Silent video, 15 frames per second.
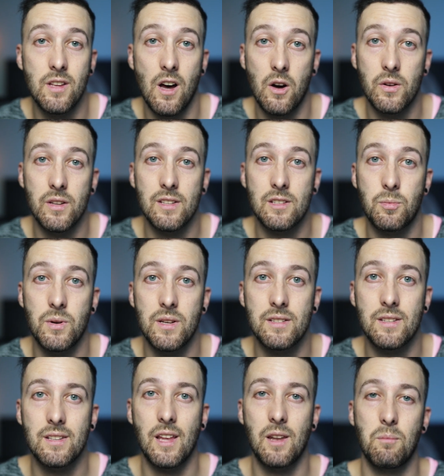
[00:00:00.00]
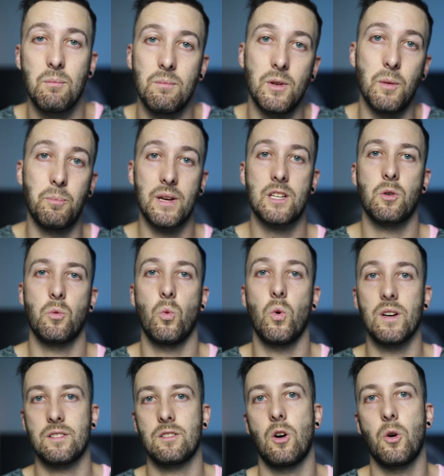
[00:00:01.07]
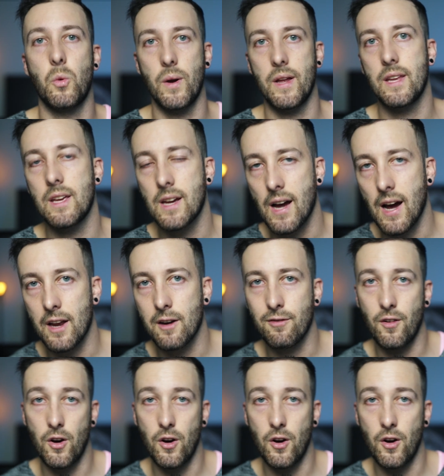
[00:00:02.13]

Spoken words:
down in this preset and the picture was already kind of